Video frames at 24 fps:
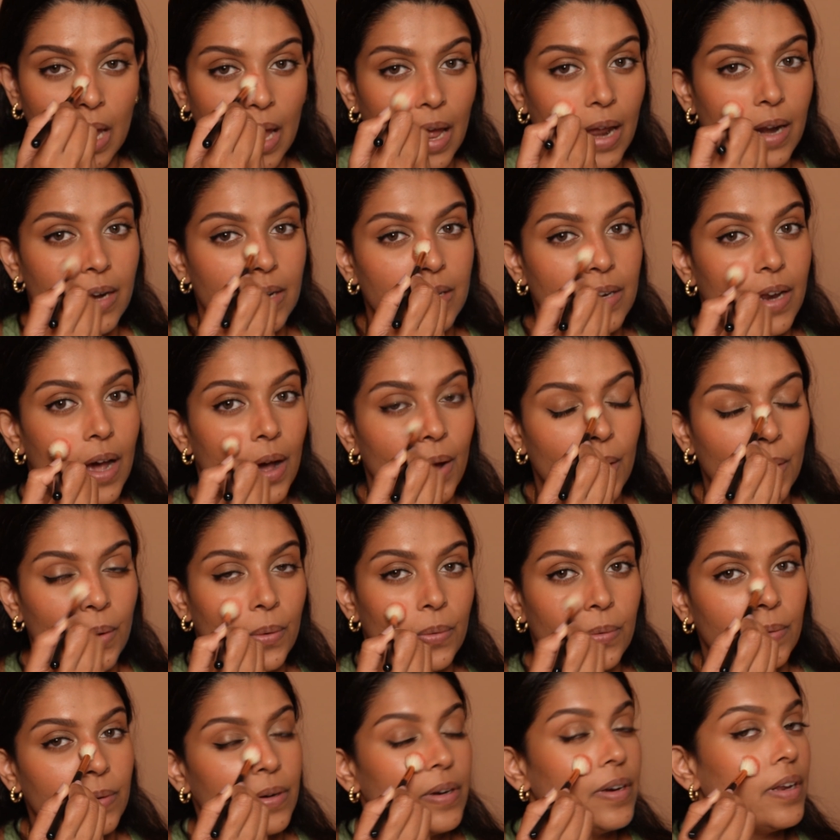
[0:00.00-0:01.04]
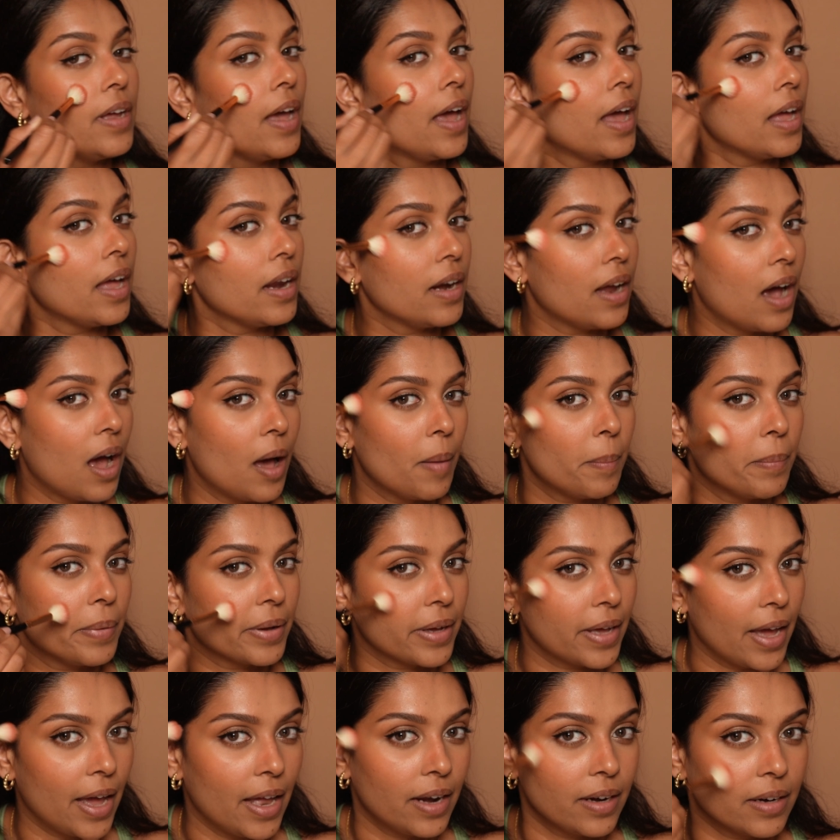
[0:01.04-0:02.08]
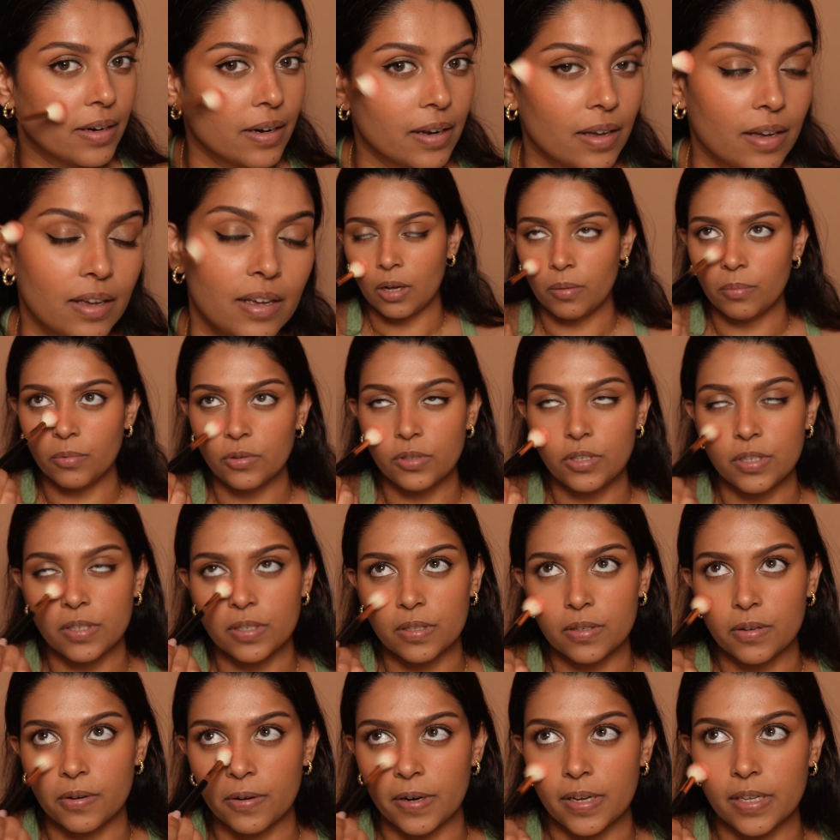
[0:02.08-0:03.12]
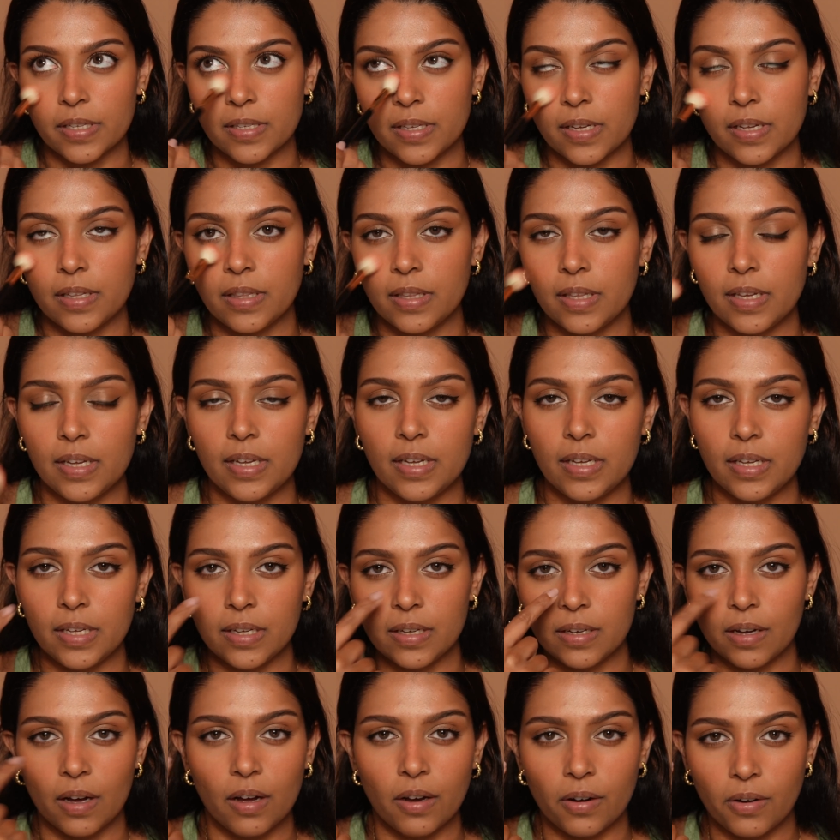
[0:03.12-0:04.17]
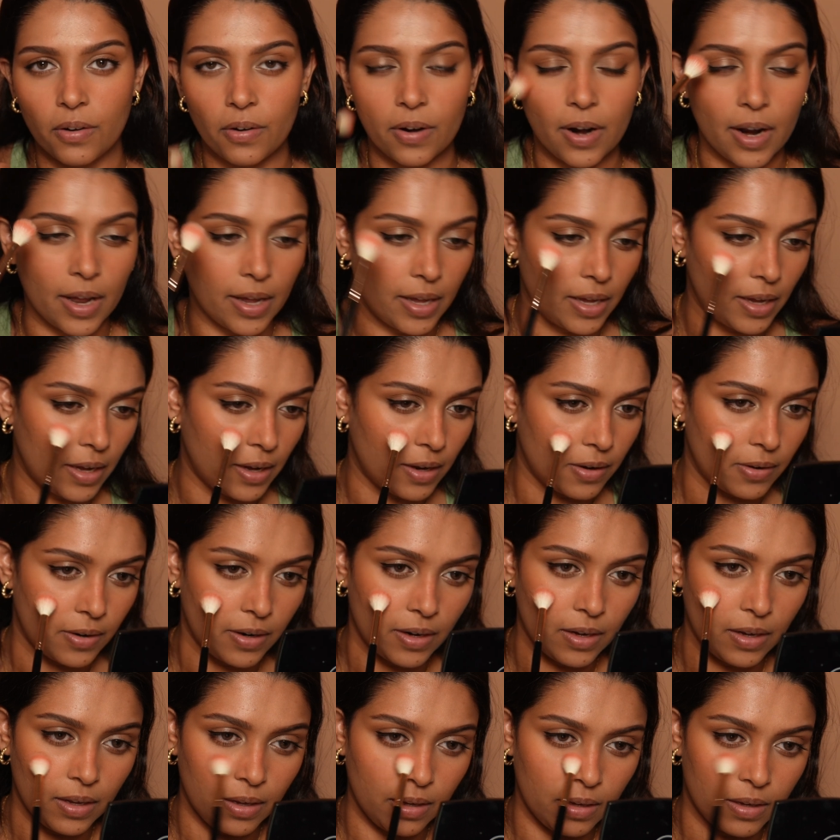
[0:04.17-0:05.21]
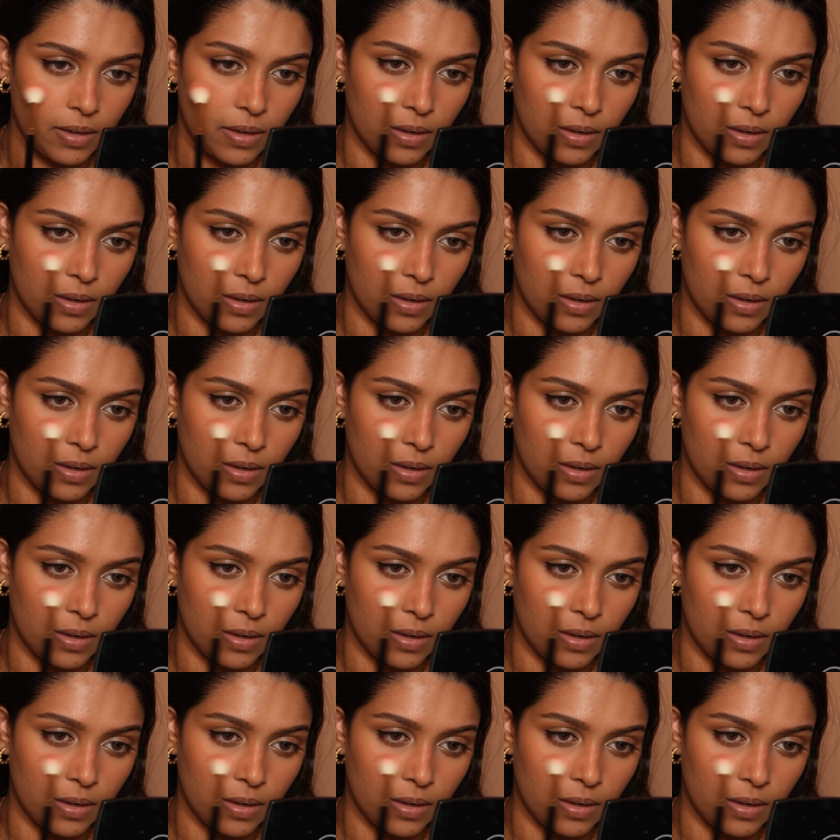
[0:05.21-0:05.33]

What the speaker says: And down and up again. Almost just grazing the under eye area.